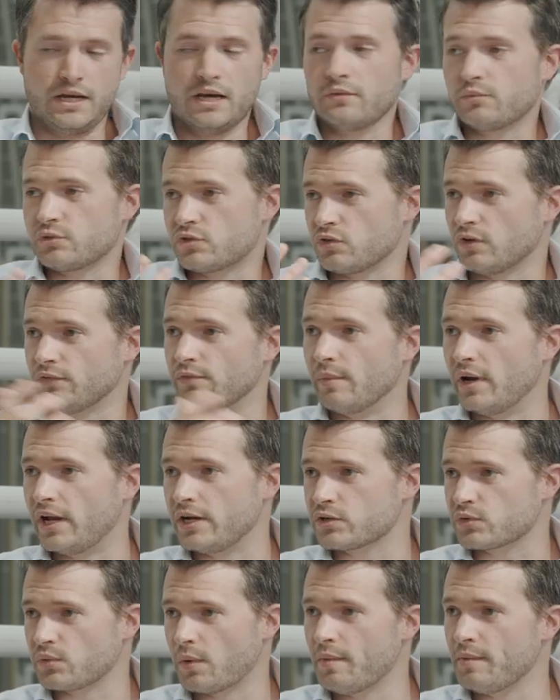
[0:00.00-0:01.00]
that was driven by
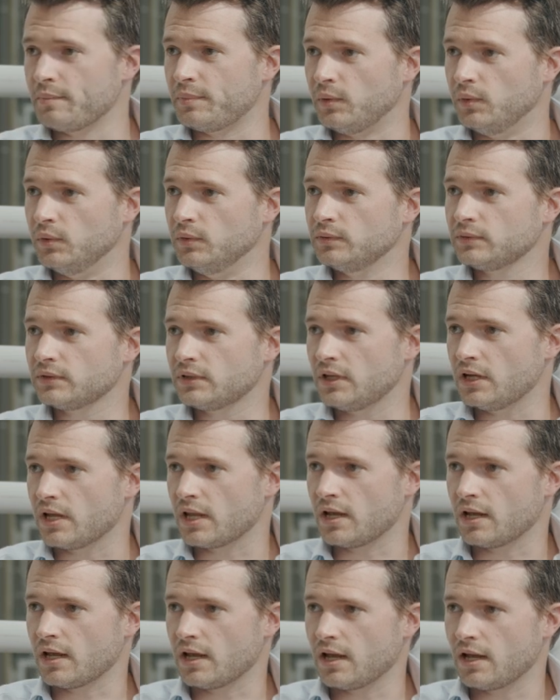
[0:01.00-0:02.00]
the swimming pool,
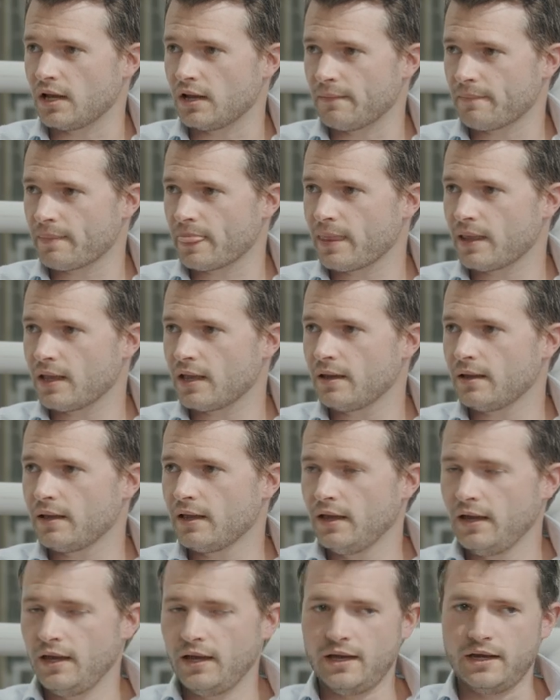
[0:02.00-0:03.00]
and uh,
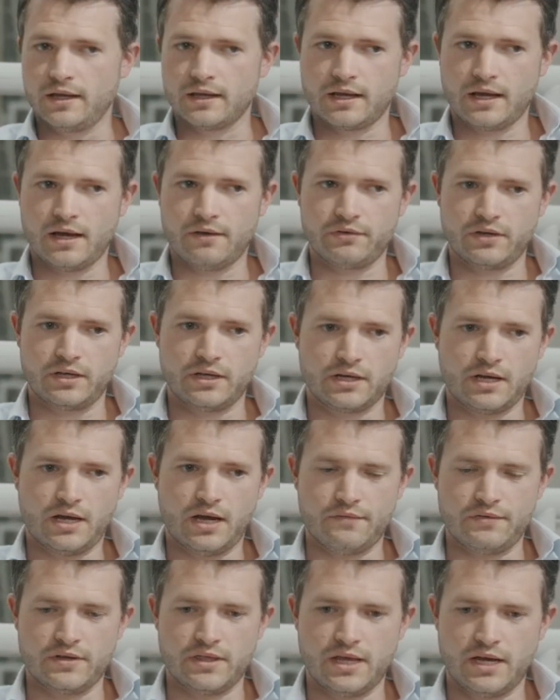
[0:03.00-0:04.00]
and having
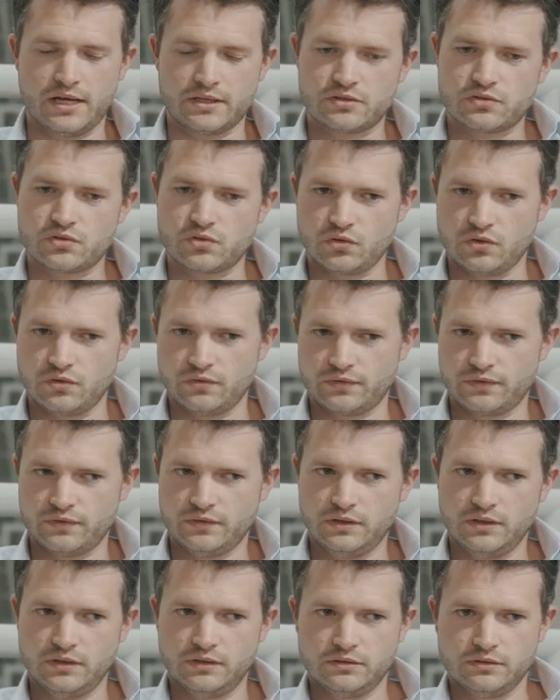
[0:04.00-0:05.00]
having that sort
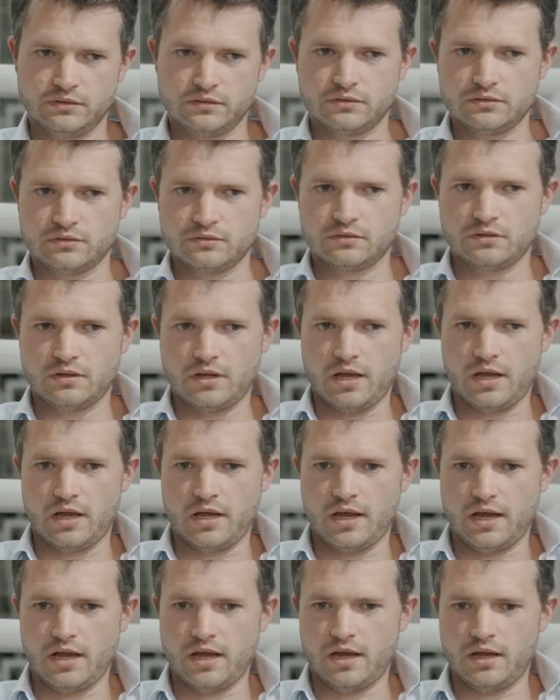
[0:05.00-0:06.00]
of
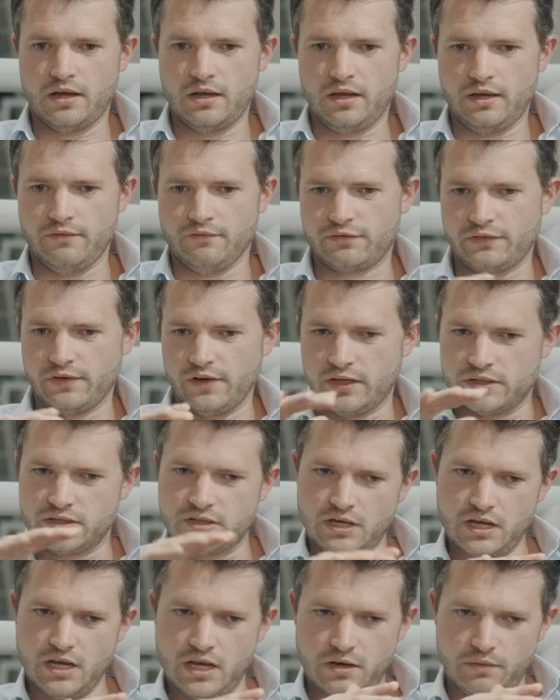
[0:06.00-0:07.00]
uh,
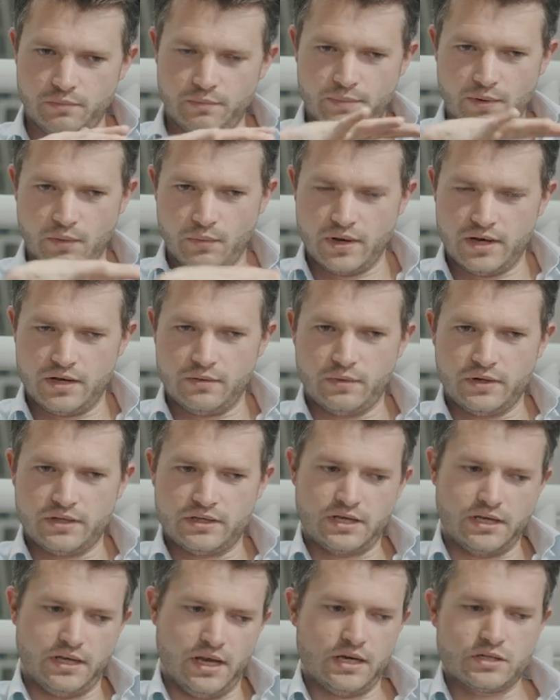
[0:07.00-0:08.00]
infinity, but with
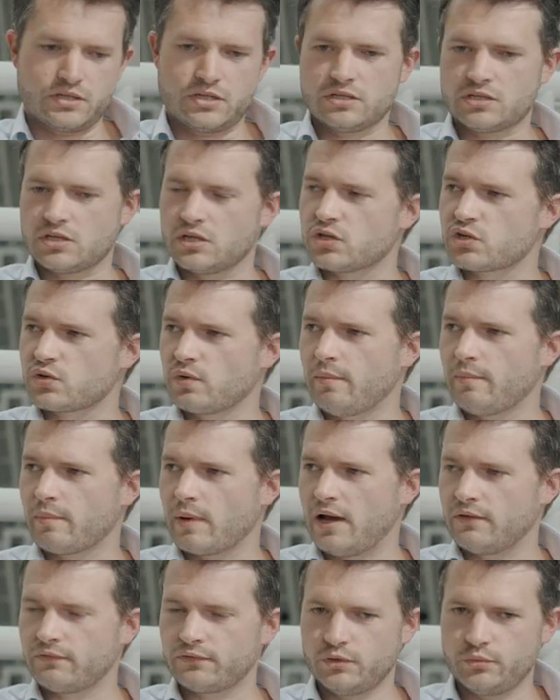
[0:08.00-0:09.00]
with connection to the swim
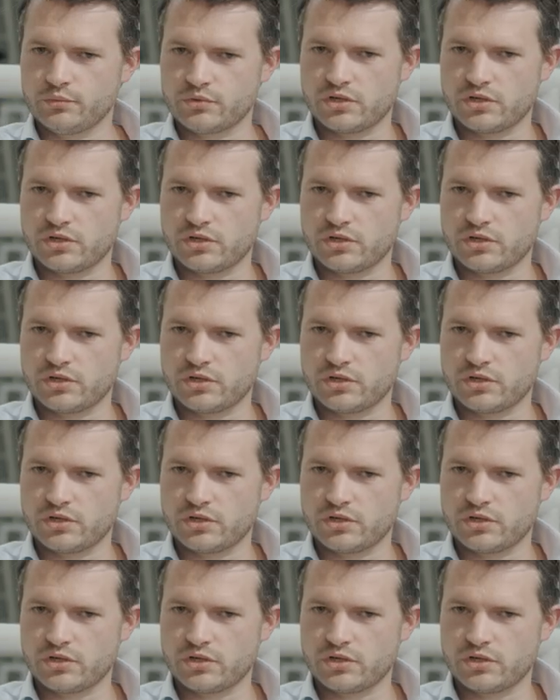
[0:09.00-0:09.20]
platform,